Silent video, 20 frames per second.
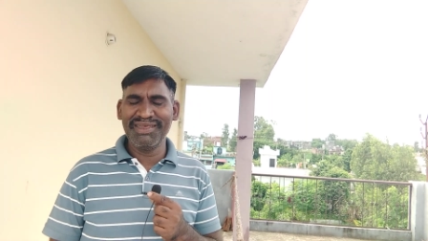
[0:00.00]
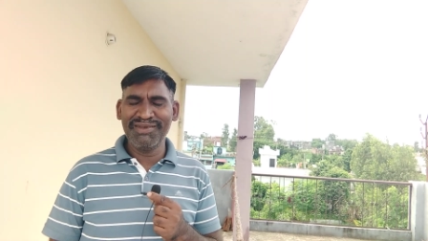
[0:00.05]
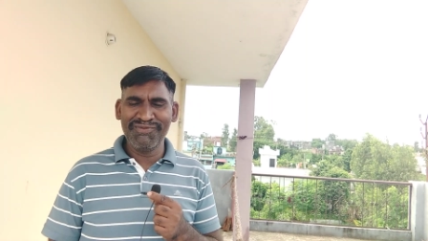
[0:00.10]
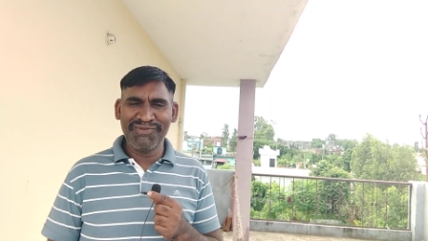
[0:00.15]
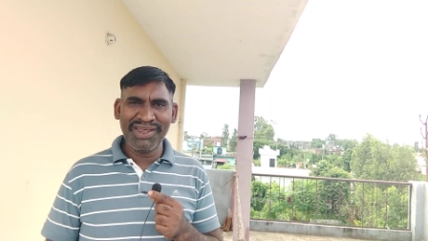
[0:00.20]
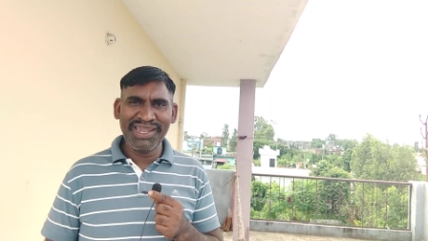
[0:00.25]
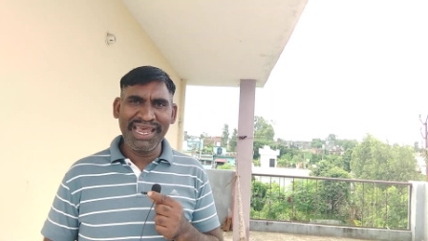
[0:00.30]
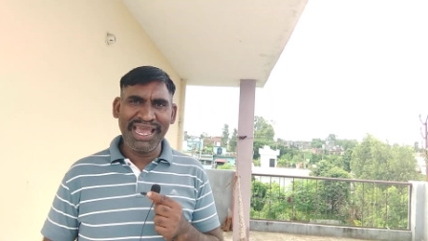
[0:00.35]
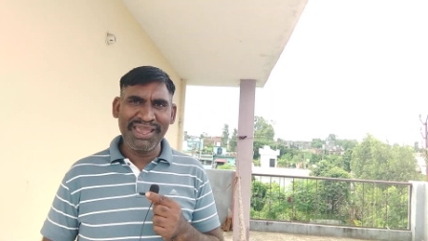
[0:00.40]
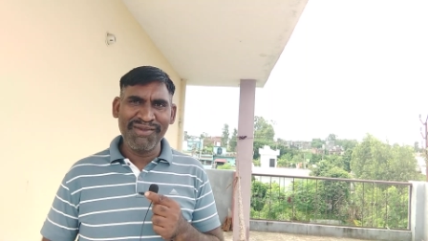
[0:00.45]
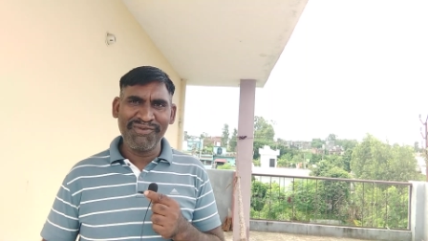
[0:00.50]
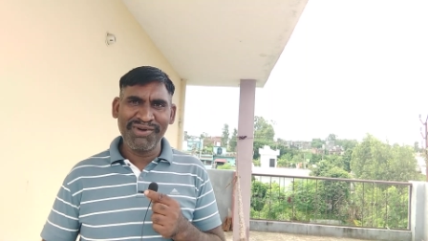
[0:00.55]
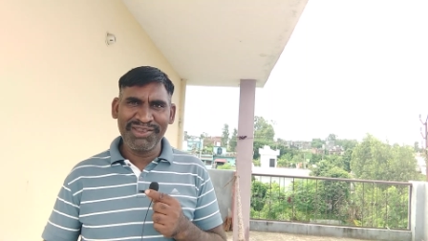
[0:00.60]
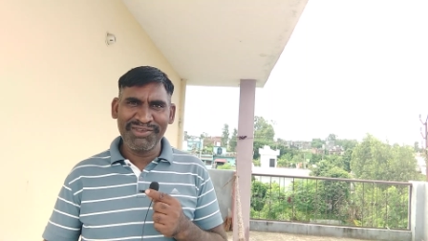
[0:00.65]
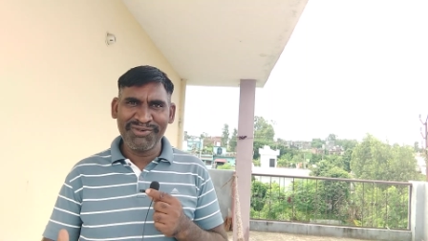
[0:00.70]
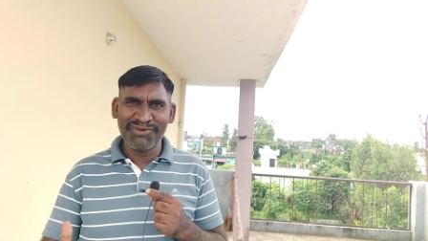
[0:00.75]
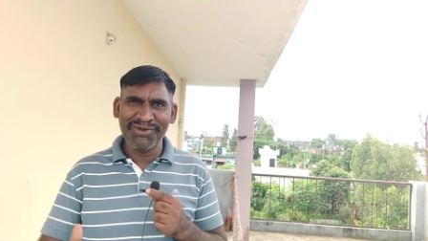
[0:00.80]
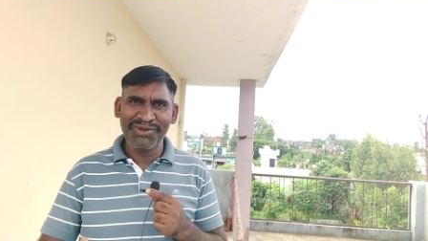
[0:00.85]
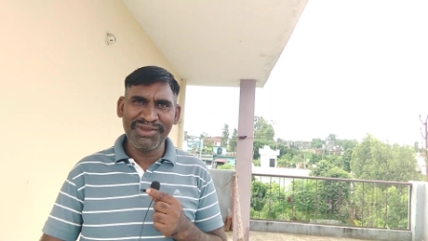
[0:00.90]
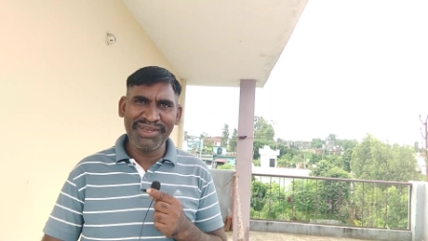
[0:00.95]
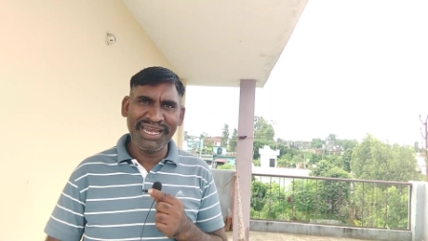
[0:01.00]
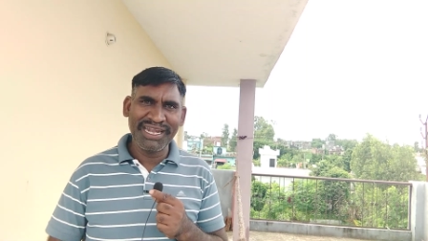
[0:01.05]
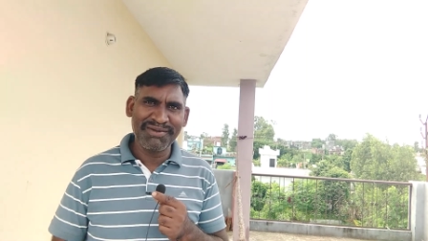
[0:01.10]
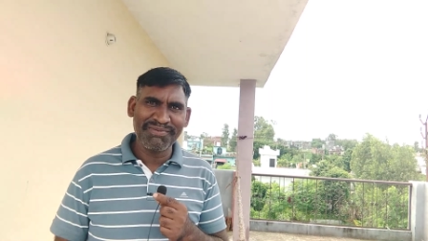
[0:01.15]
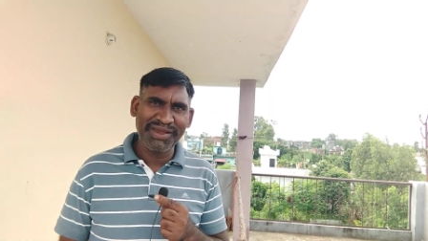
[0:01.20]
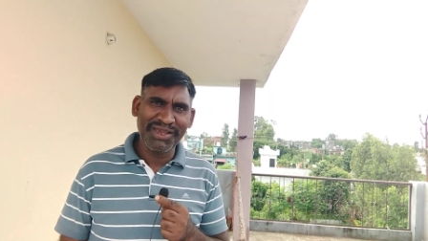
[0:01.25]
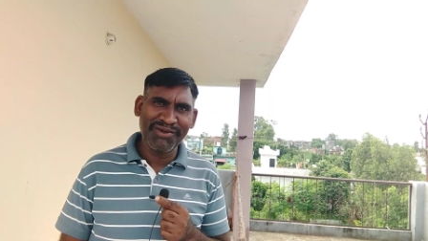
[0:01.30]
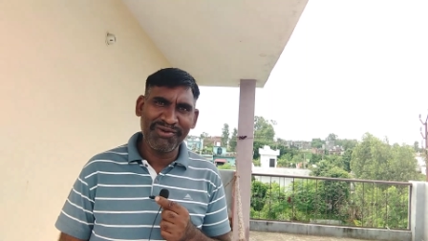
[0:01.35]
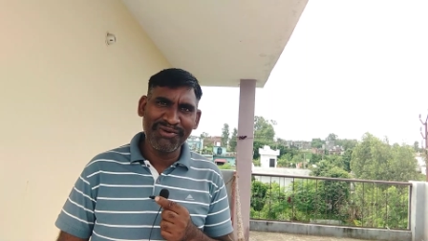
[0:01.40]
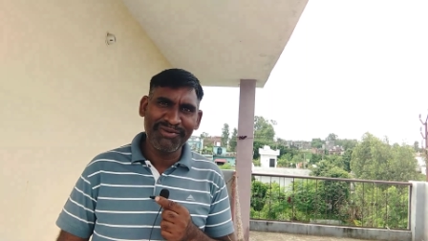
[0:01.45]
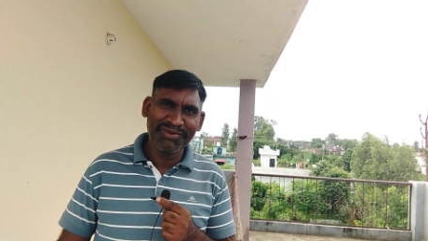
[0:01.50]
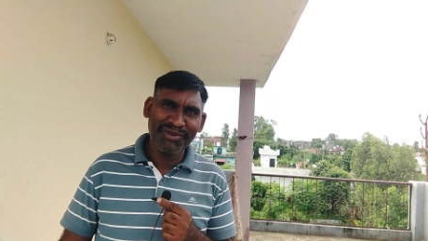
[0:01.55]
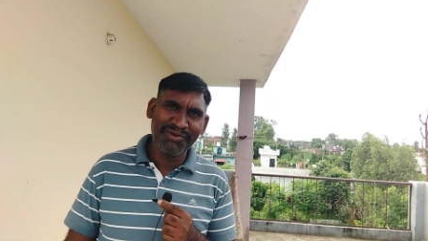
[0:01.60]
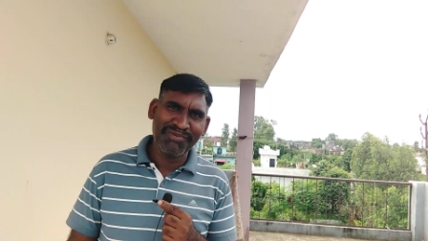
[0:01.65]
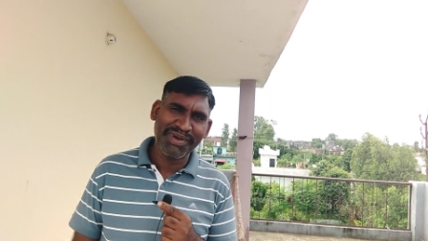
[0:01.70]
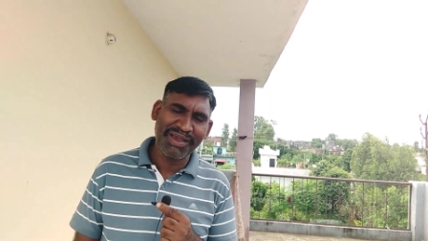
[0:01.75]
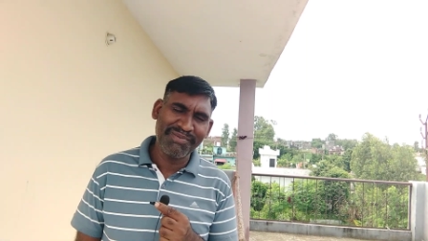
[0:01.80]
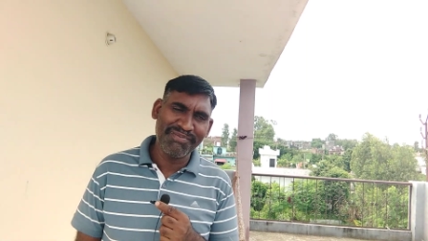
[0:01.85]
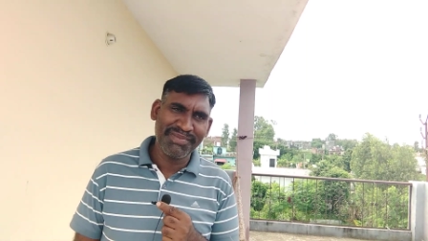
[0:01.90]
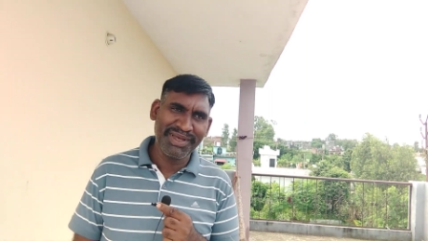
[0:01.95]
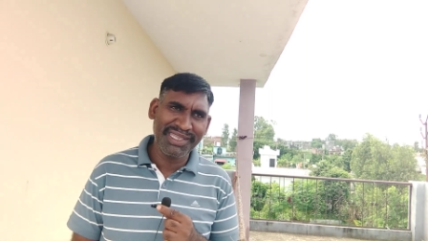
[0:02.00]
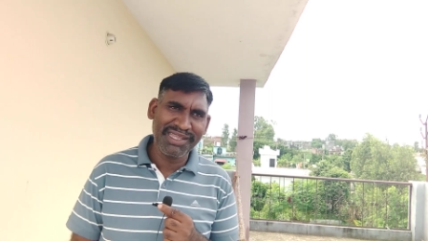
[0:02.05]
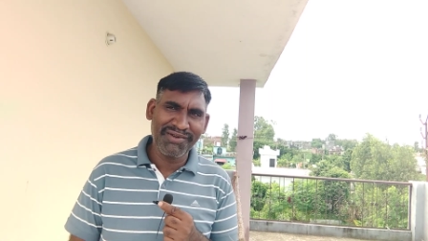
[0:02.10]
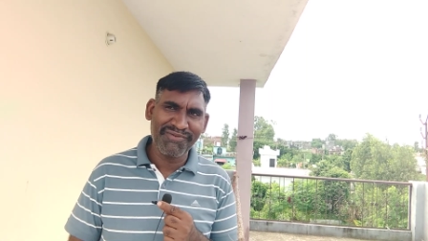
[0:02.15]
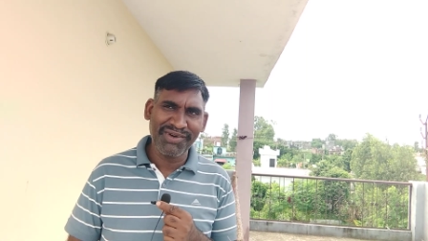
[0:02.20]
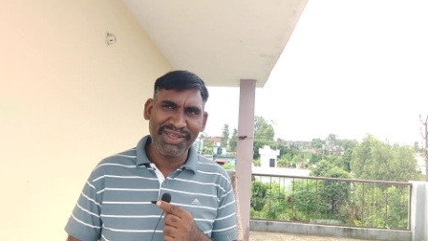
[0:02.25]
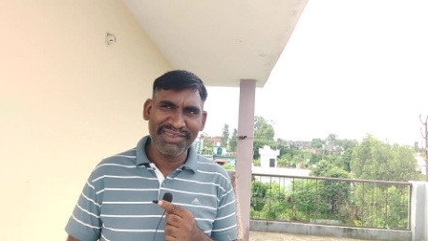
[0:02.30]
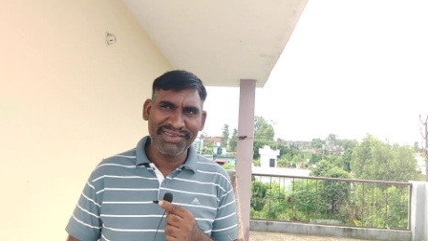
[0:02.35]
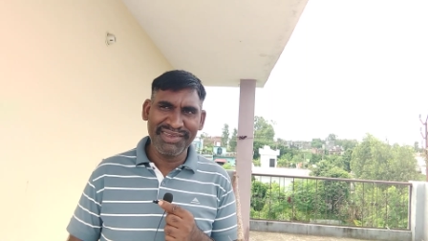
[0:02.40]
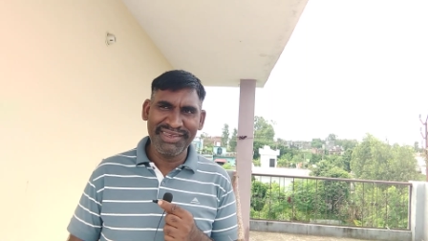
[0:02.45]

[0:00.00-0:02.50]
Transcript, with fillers: uh, when I was going at my home, so my mother was